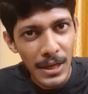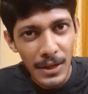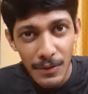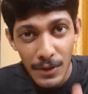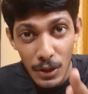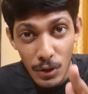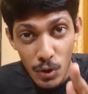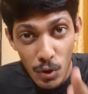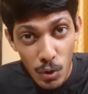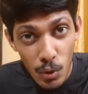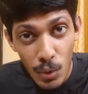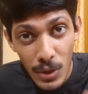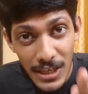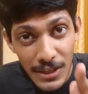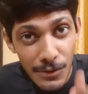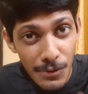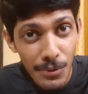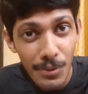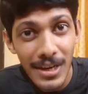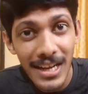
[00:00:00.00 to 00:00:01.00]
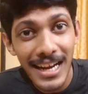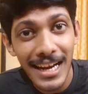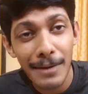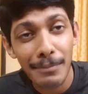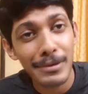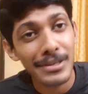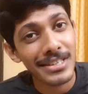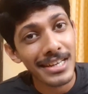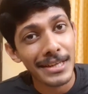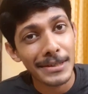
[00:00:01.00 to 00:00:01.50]
then truly, truly let
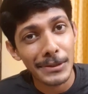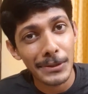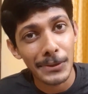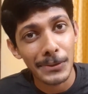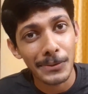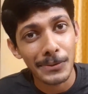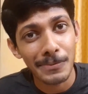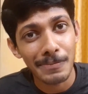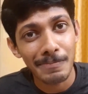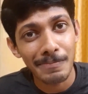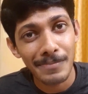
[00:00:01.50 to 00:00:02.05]
me tell you